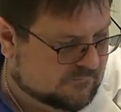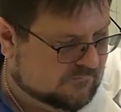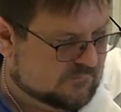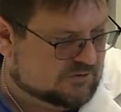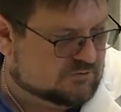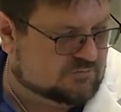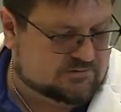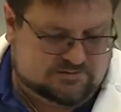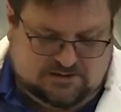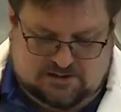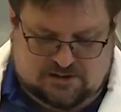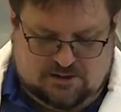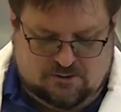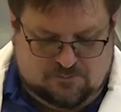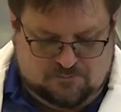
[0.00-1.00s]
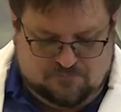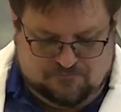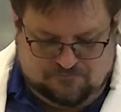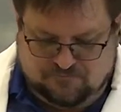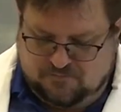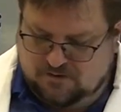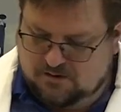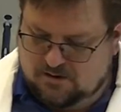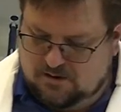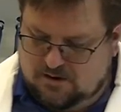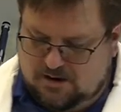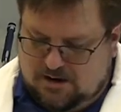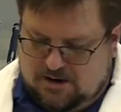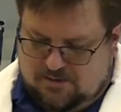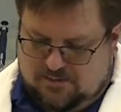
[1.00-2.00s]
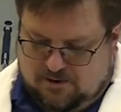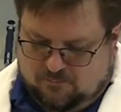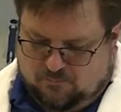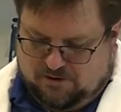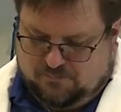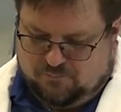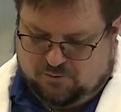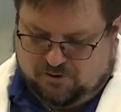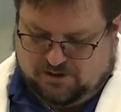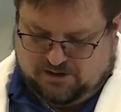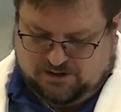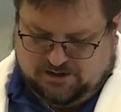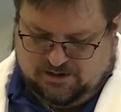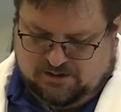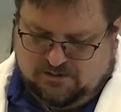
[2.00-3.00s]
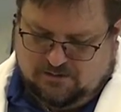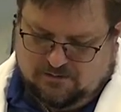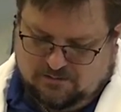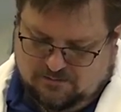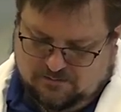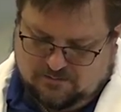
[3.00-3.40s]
which was here. And then we put in